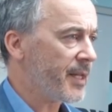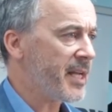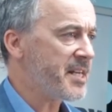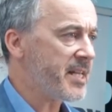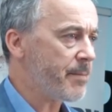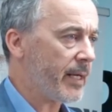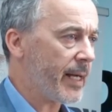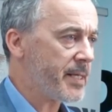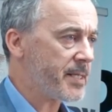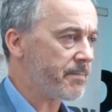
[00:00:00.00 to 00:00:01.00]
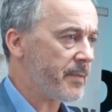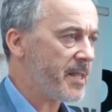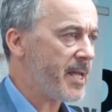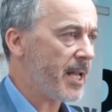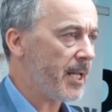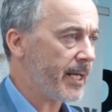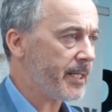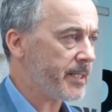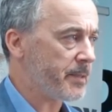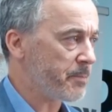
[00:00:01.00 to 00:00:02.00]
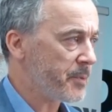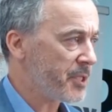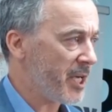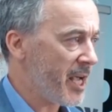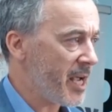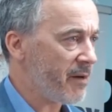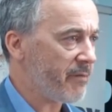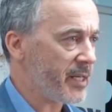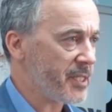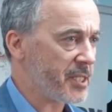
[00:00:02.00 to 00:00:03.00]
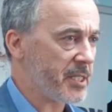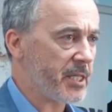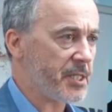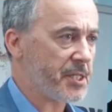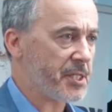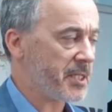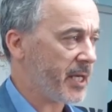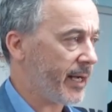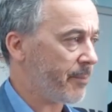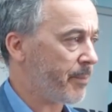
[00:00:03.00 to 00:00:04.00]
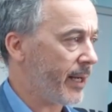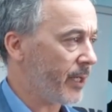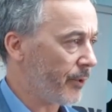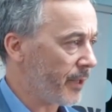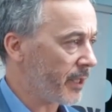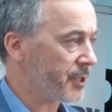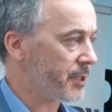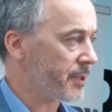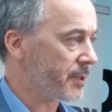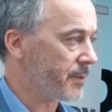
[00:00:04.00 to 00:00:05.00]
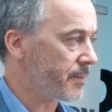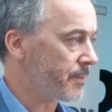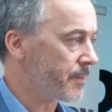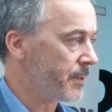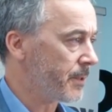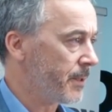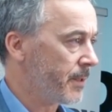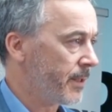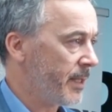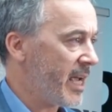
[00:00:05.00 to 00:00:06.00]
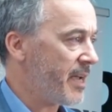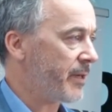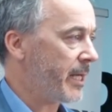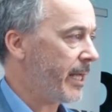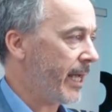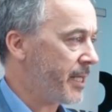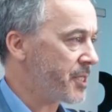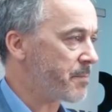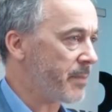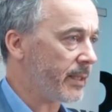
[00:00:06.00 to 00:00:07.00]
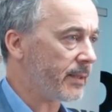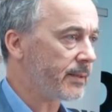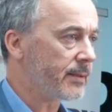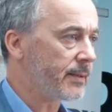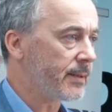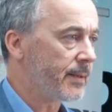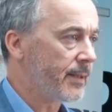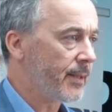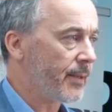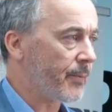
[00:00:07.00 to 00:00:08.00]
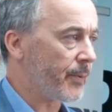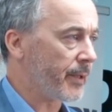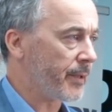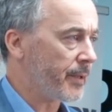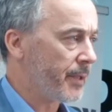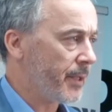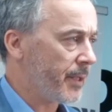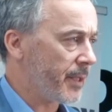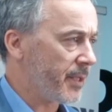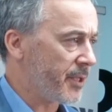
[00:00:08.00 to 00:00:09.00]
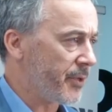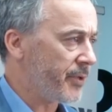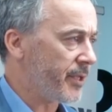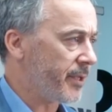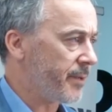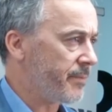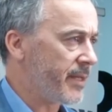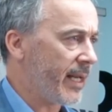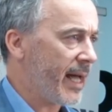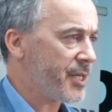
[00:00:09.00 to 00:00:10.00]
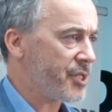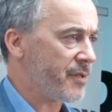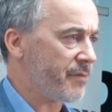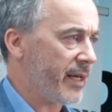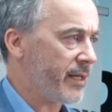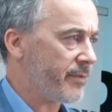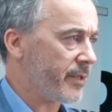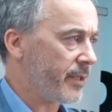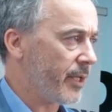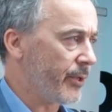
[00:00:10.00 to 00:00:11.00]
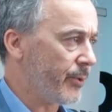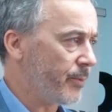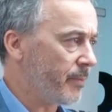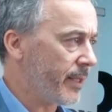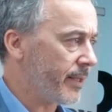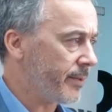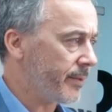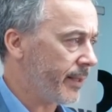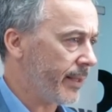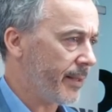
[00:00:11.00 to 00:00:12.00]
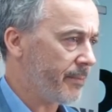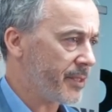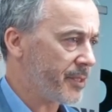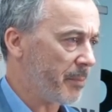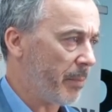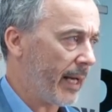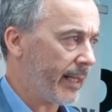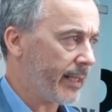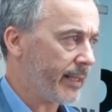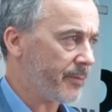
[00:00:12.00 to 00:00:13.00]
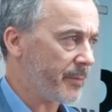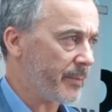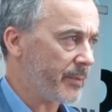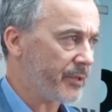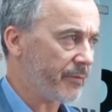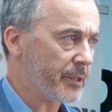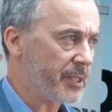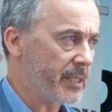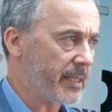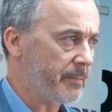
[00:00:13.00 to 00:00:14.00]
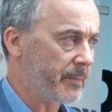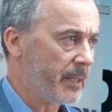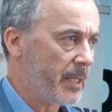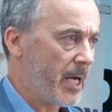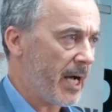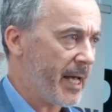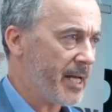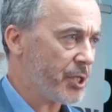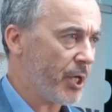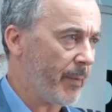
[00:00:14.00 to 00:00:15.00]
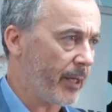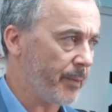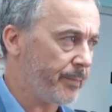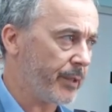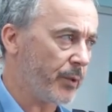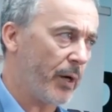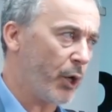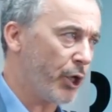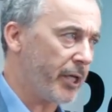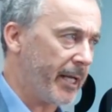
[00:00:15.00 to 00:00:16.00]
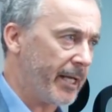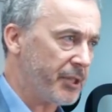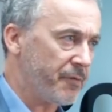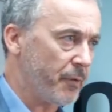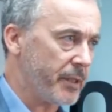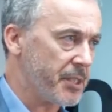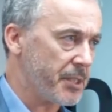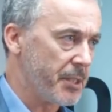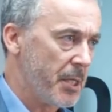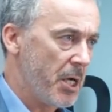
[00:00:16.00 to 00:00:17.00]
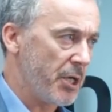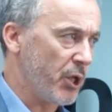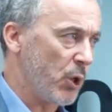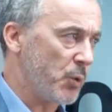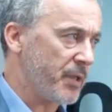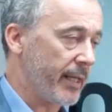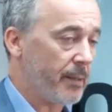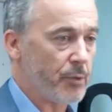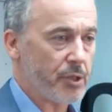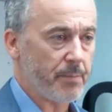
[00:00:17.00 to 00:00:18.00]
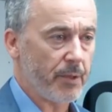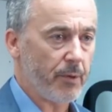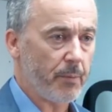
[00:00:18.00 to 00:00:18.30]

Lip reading: They demonized him. They linked him to every seditious attack by loyalists. Even King's Mill, where you had the last survivor, an old man, Mr. Black, can't remember his first name, and he's coming up, you know, I heard an English voice, and the whole thing, it must have been